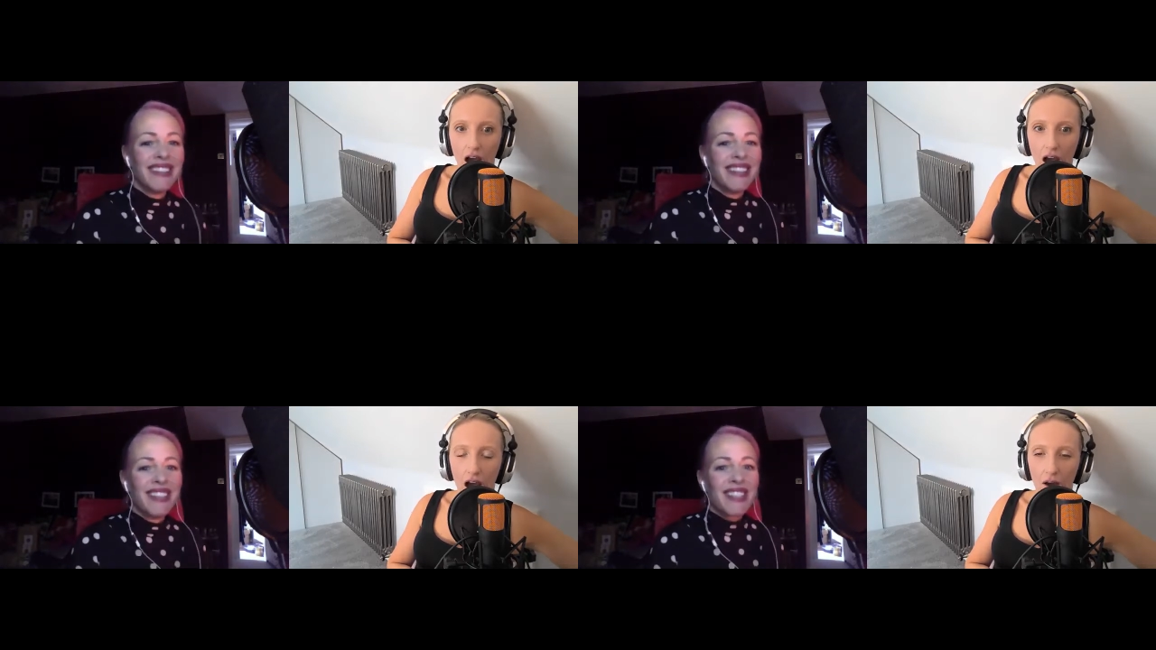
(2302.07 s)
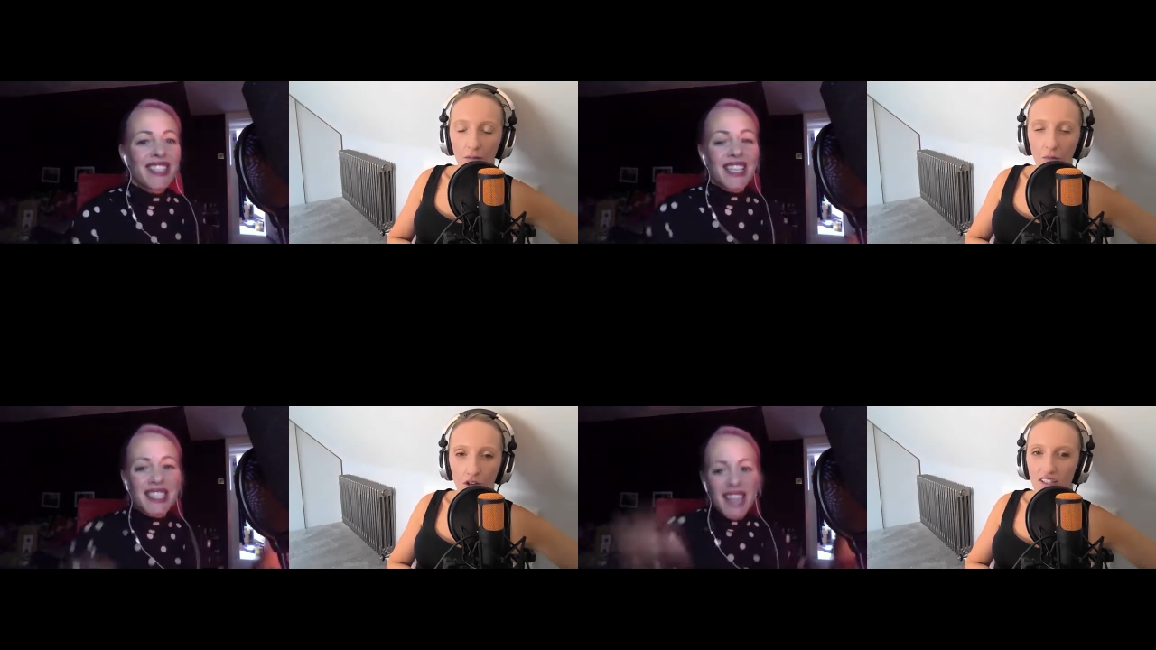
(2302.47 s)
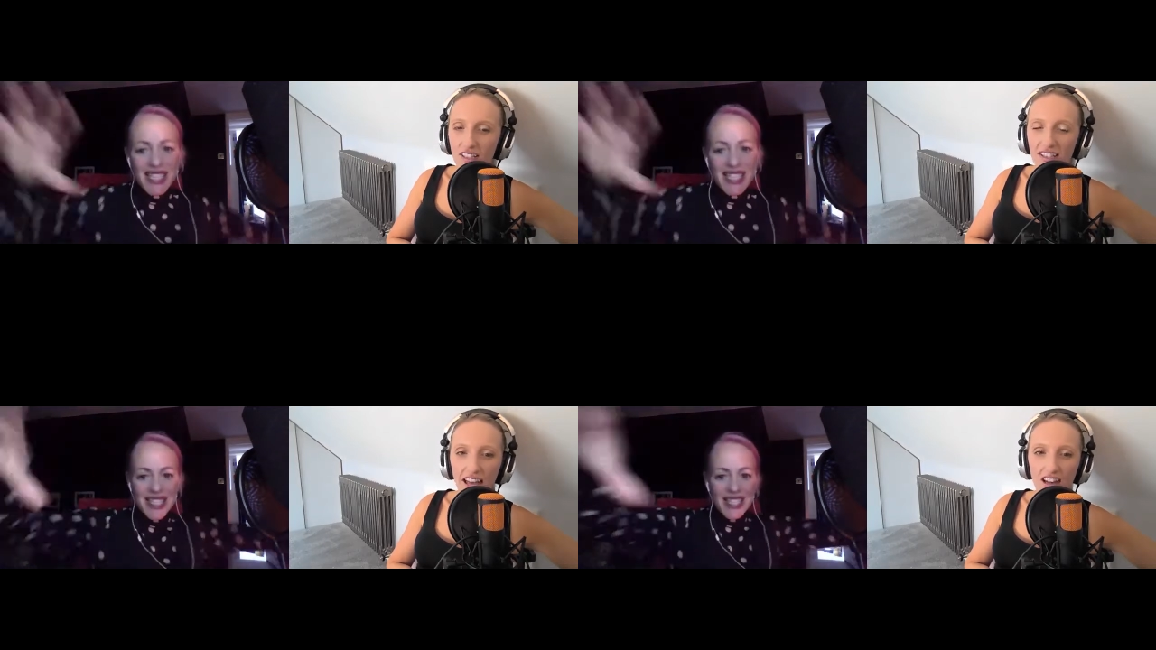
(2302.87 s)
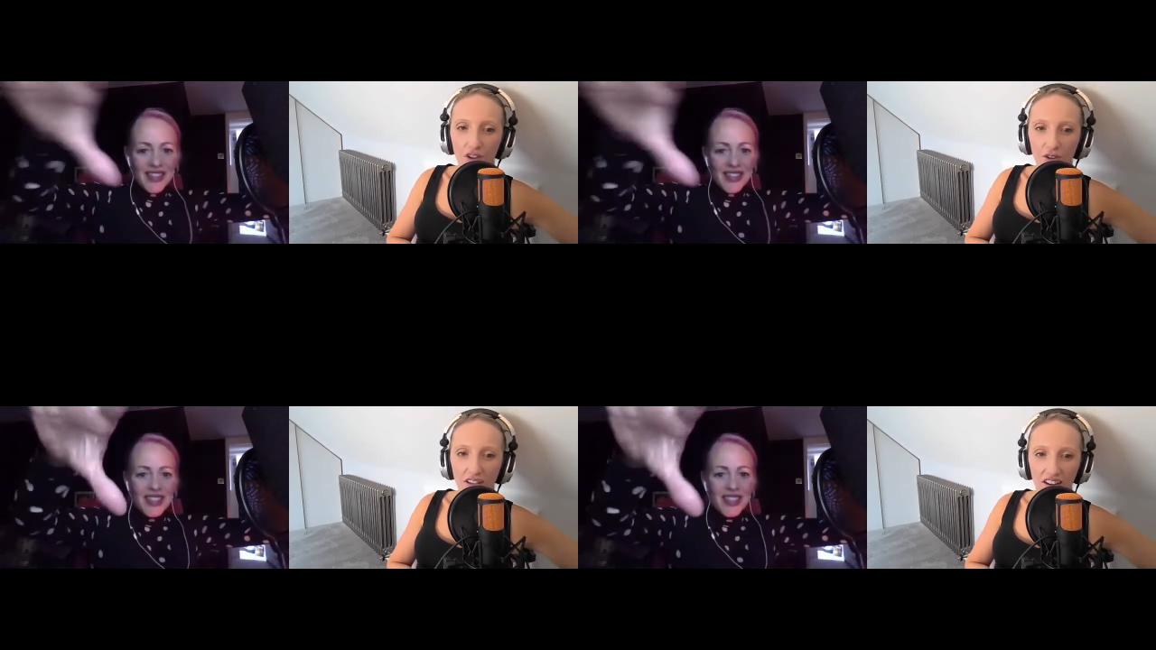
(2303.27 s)
Speaker 1: She has a lady. What does that, that
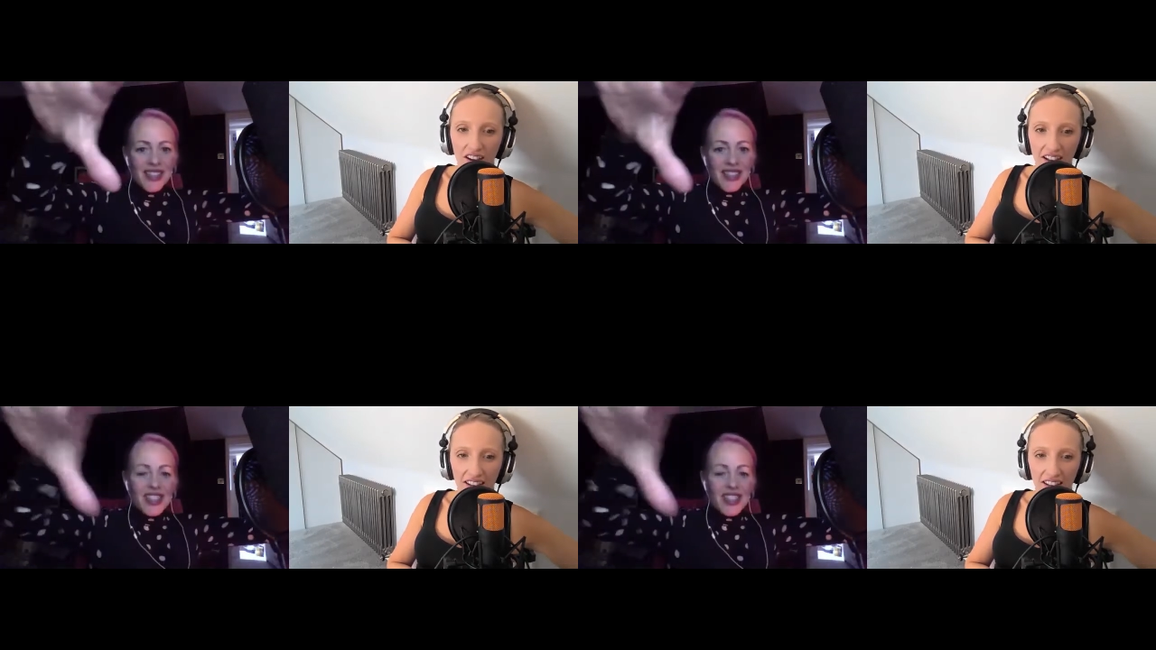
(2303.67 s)
look like?